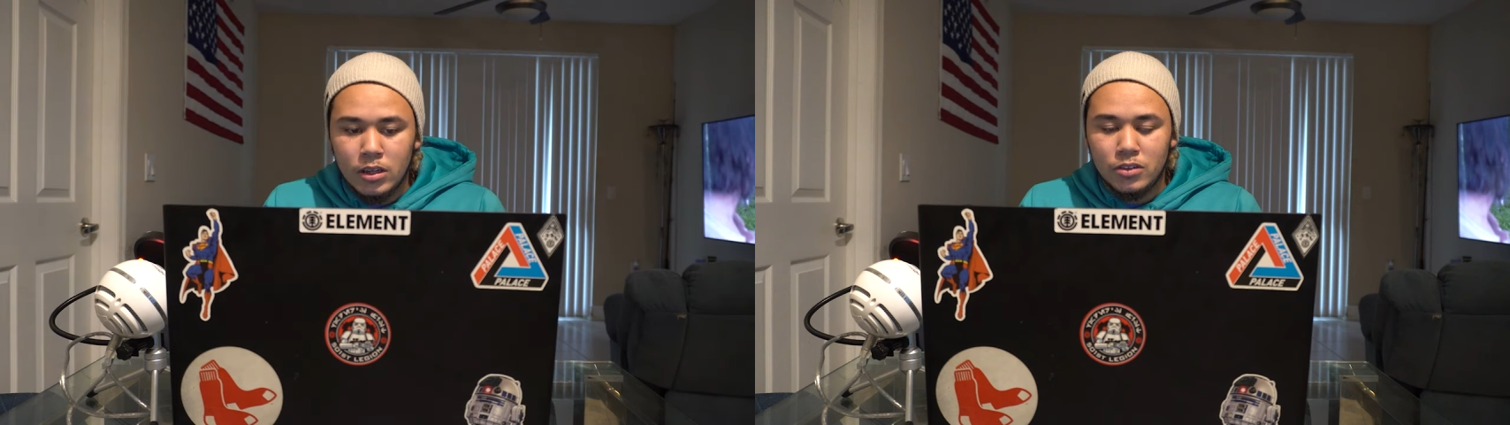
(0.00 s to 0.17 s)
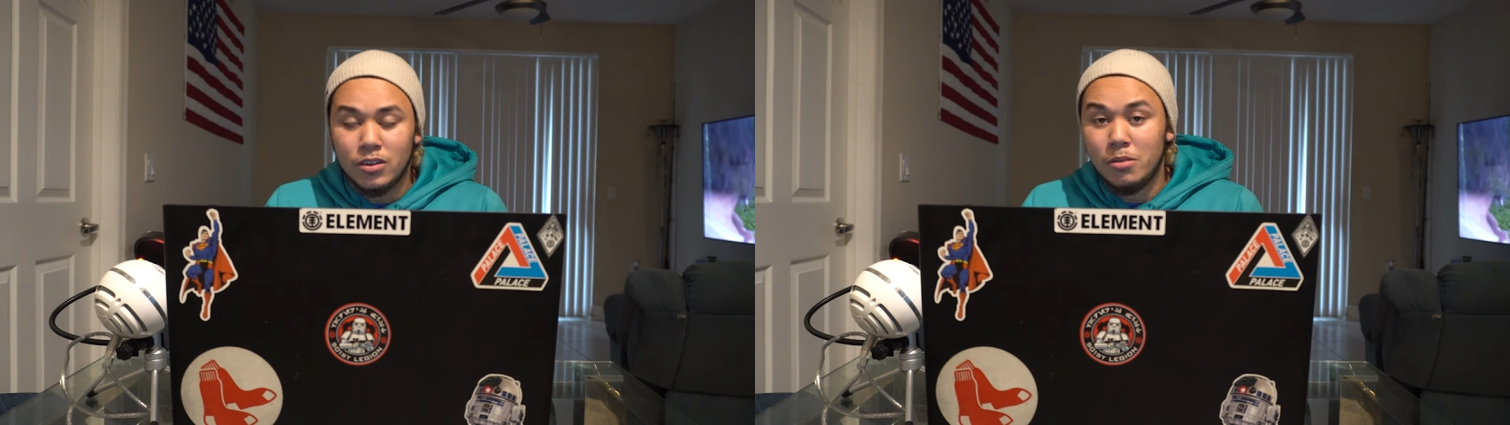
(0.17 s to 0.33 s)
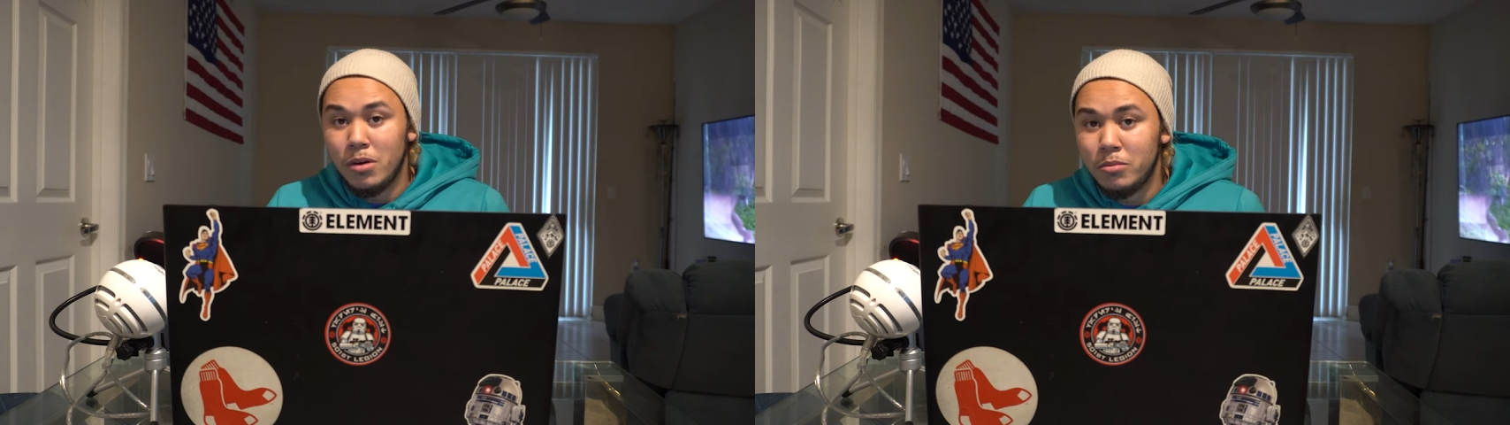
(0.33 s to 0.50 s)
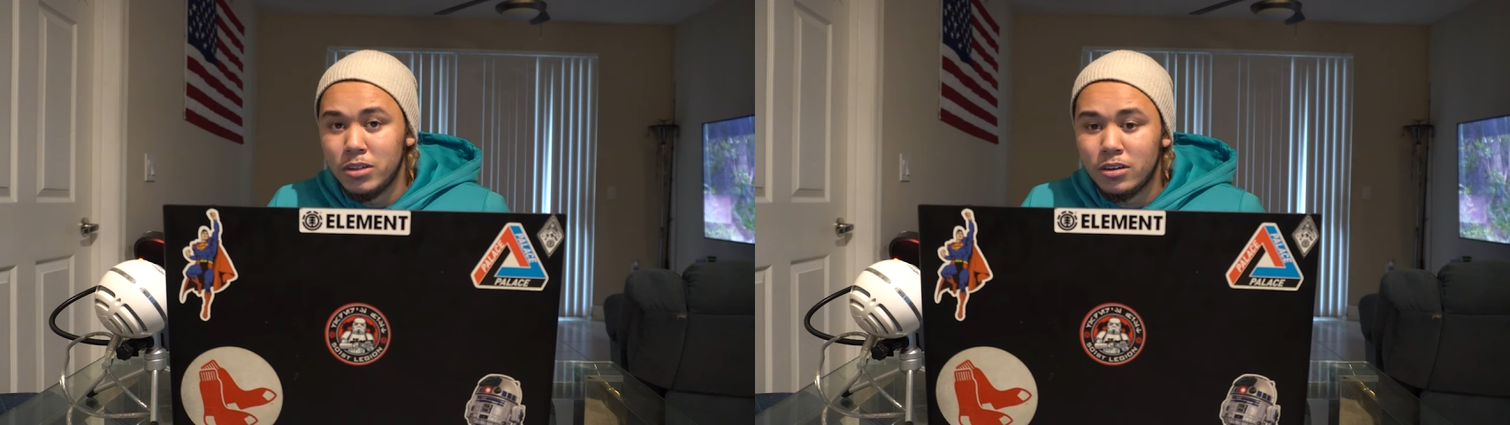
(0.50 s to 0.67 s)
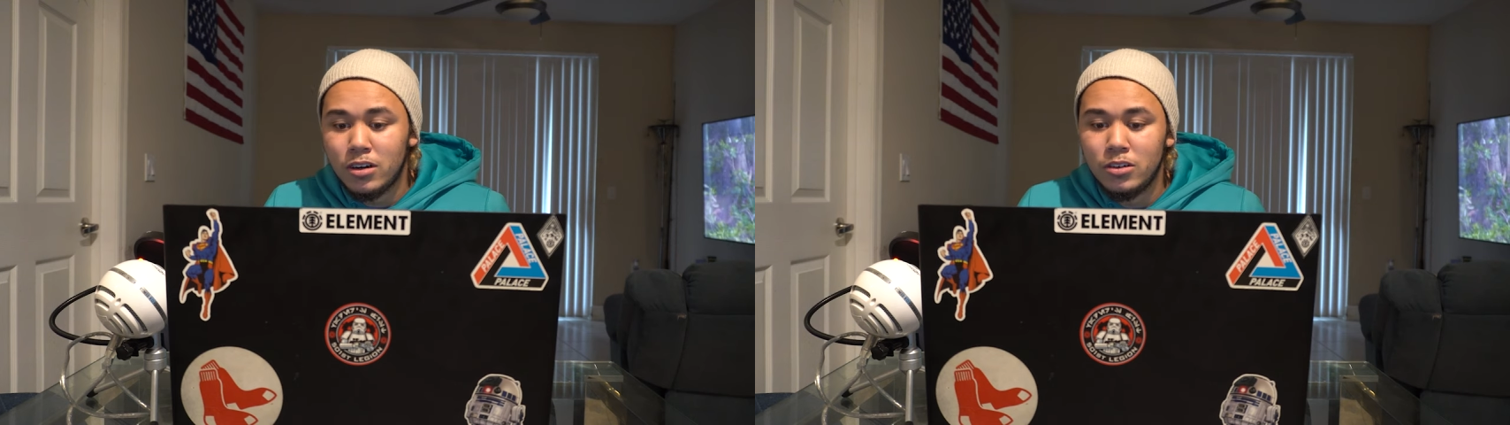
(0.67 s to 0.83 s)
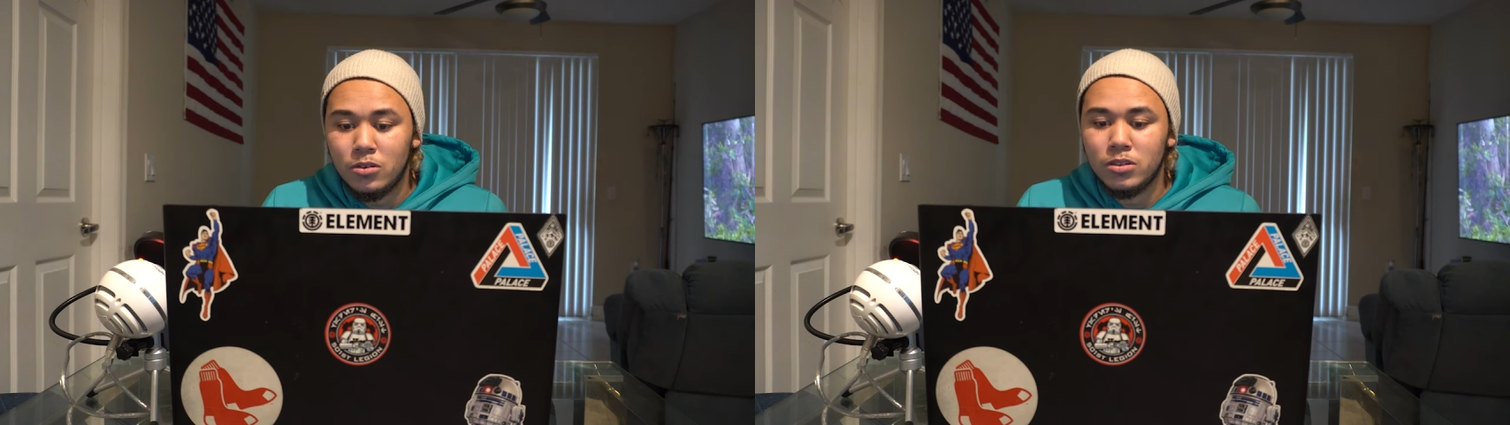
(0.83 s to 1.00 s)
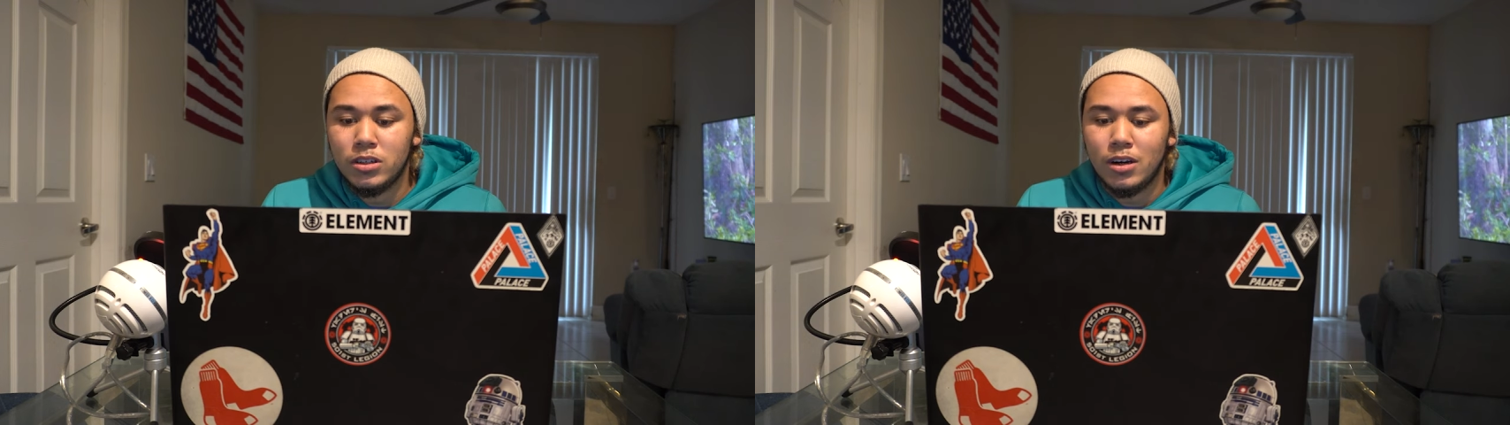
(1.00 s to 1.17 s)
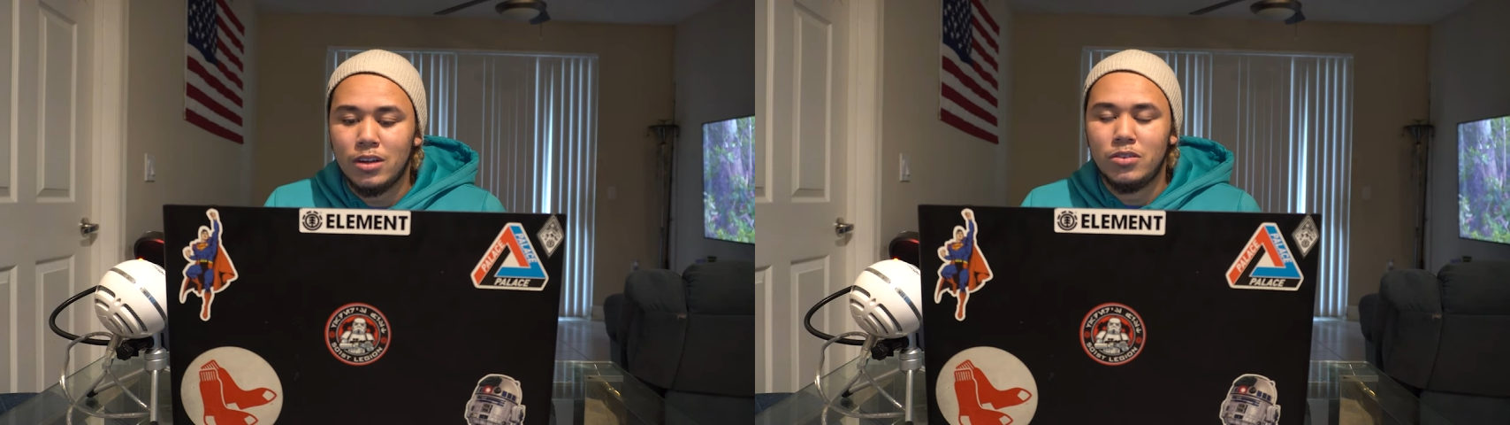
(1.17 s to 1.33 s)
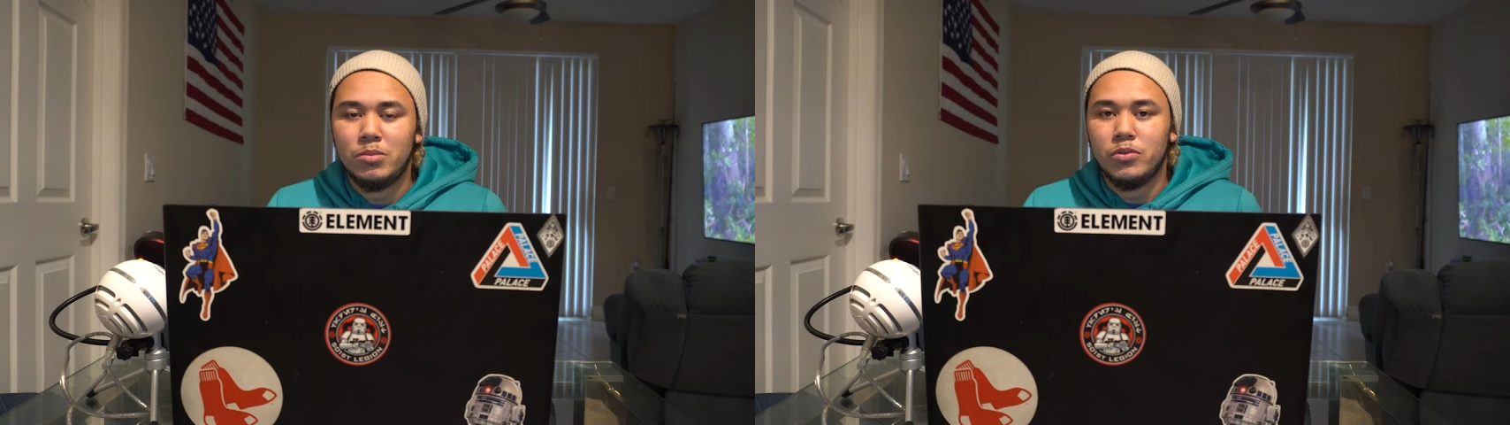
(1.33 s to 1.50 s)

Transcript: So the memory card only cost me